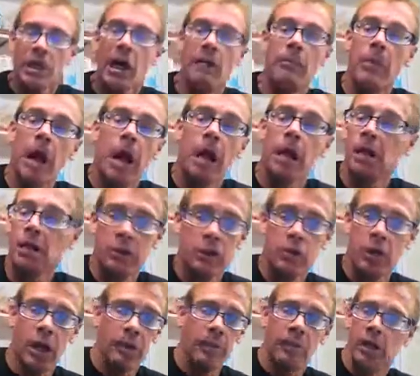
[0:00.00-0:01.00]
I'm not going to
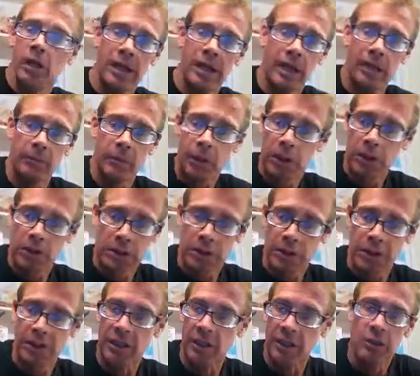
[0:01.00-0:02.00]
drop her name
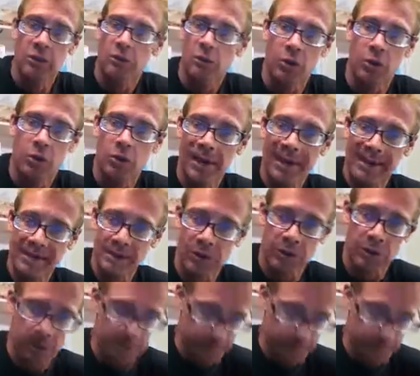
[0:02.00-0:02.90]
because the idiots will harass